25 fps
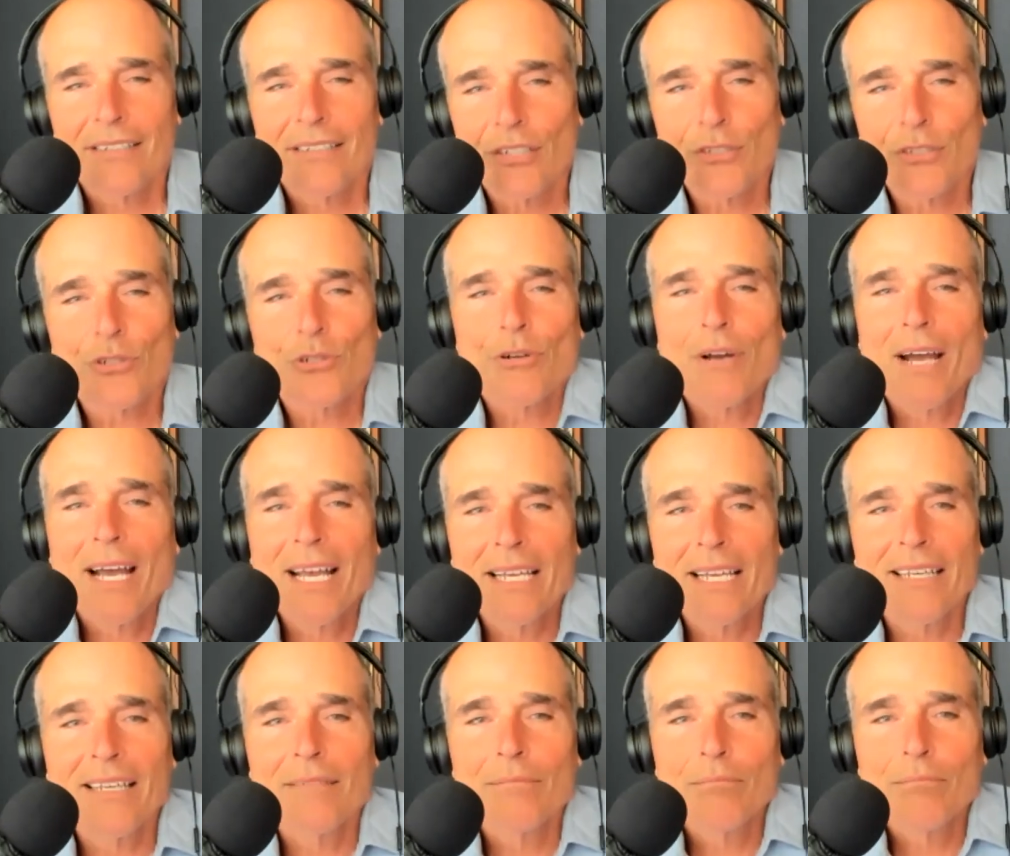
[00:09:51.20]
to
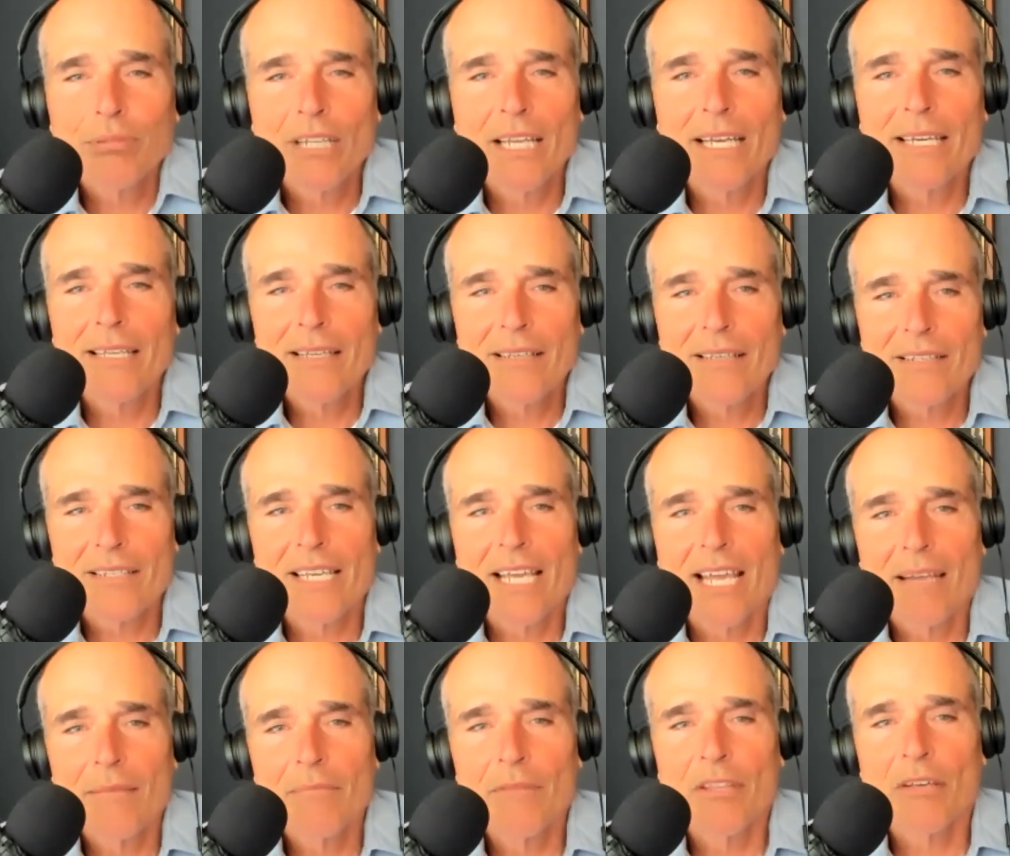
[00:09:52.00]
try and play this
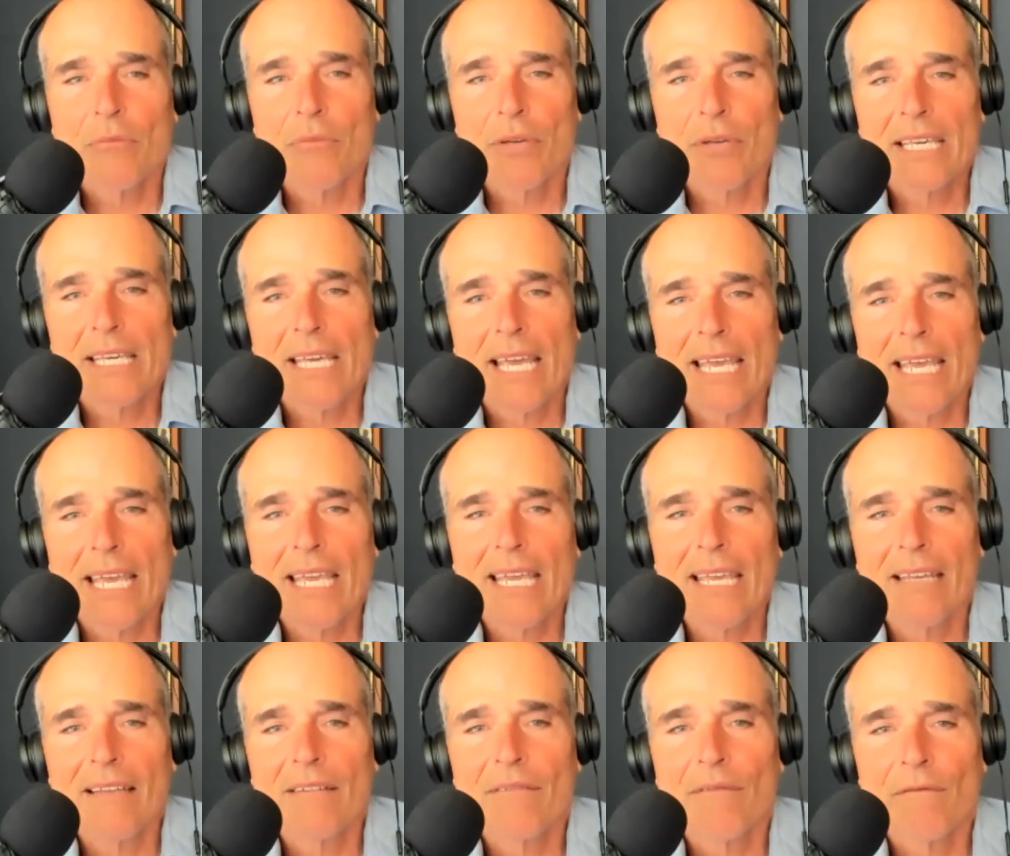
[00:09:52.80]
game that we
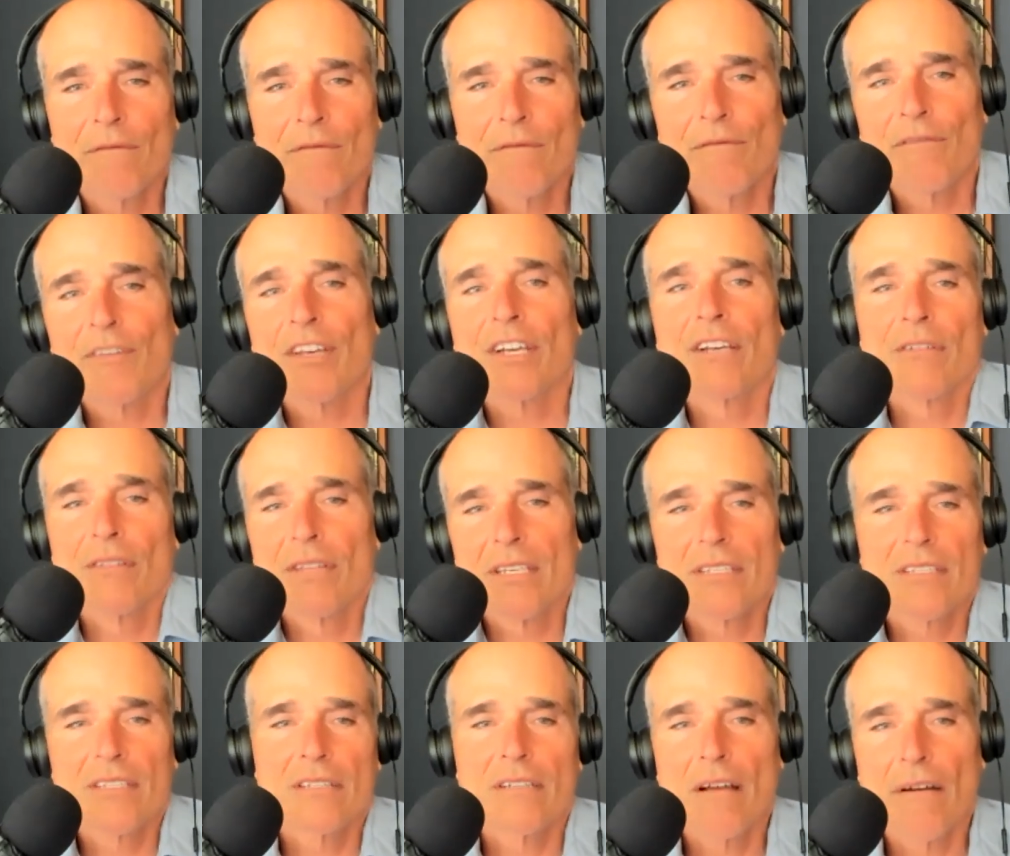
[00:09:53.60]
can figure
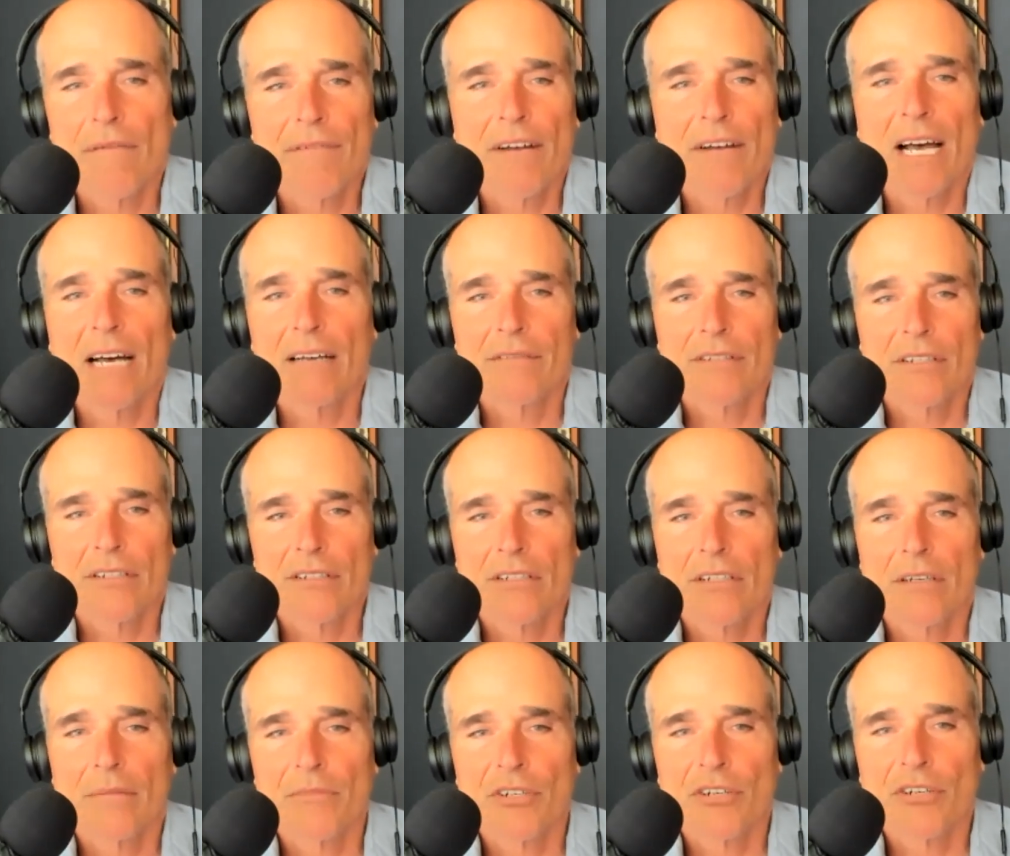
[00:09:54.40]
this stuff out
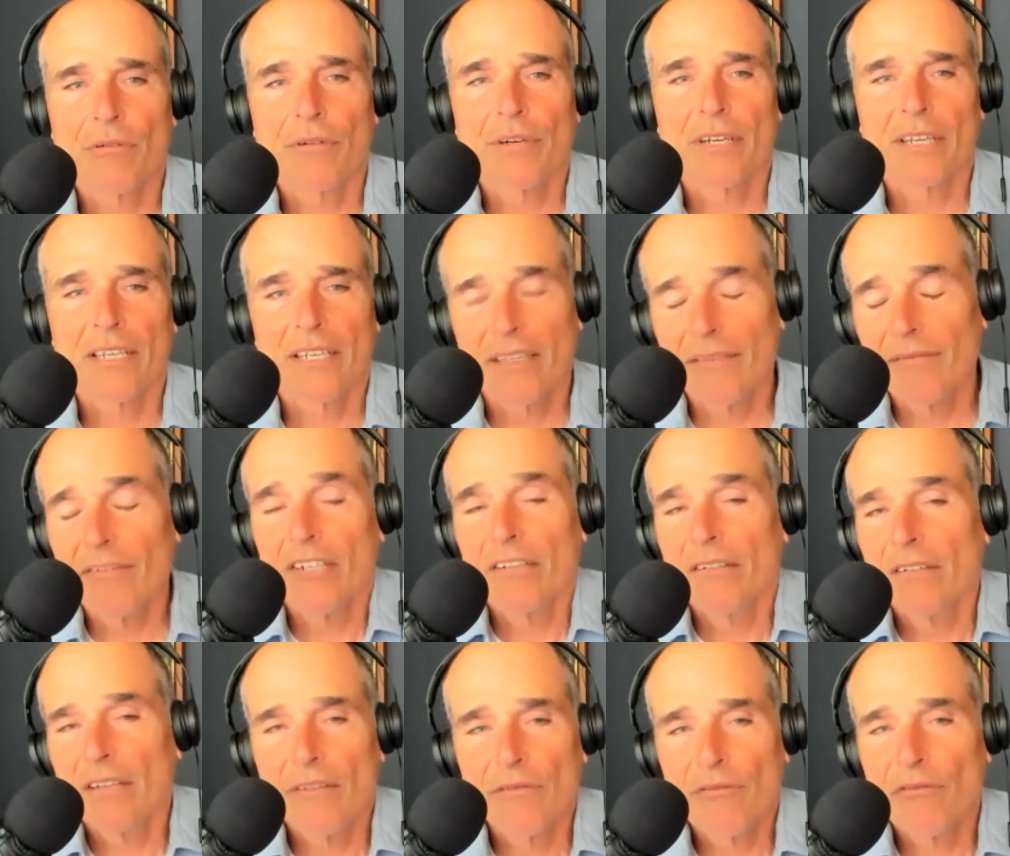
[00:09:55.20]
to some degree,
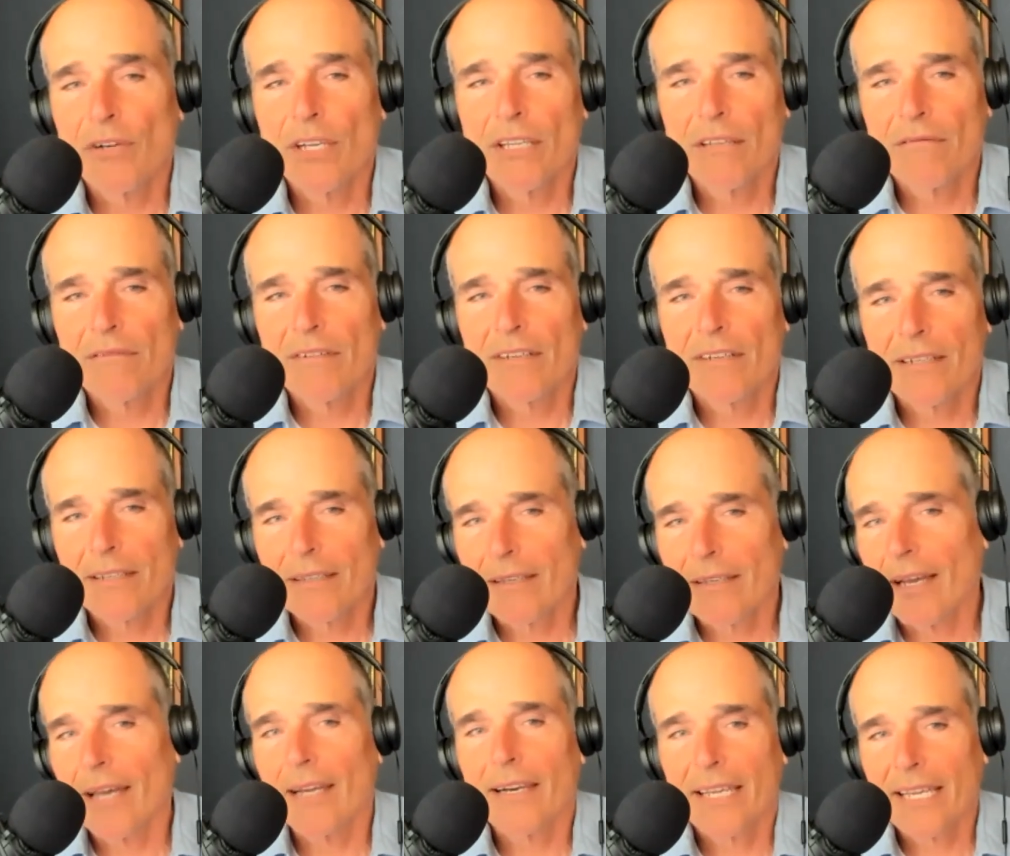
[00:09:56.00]
even if we
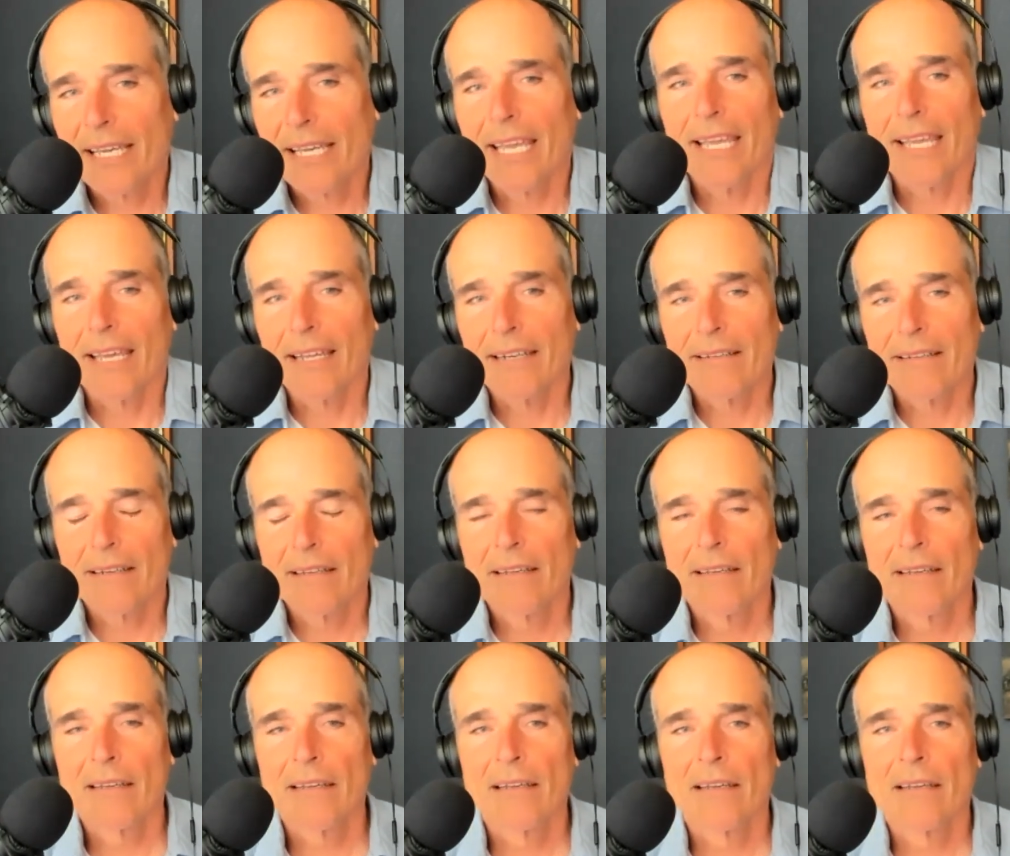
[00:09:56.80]
kind of can't.